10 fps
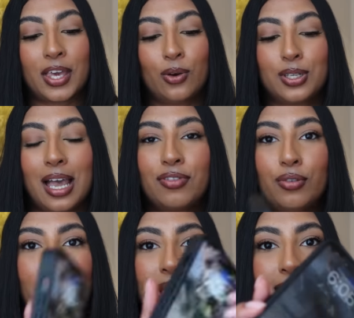They also have
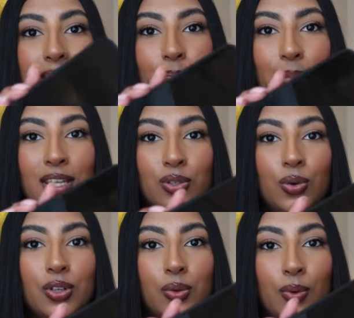the raised bezels,